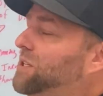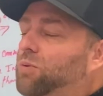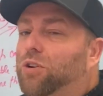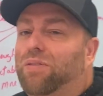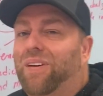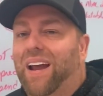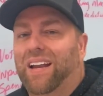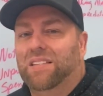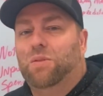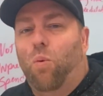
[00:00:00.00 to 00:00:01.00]
with their
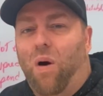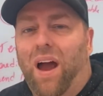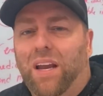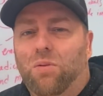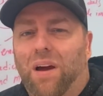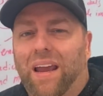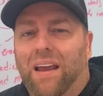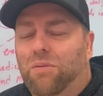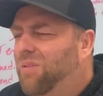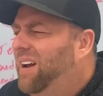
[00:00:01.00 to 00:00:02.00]
finance. Why do I,
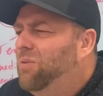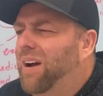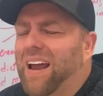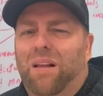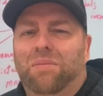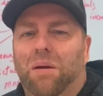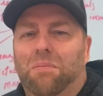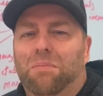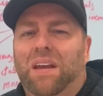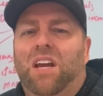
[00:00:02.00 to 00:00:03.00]
why do I help them?
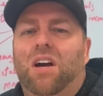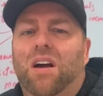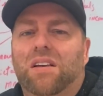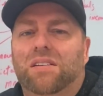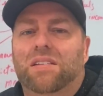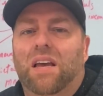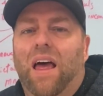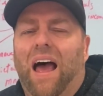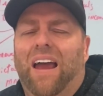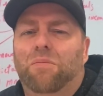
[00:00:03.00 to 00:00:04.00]
Because I've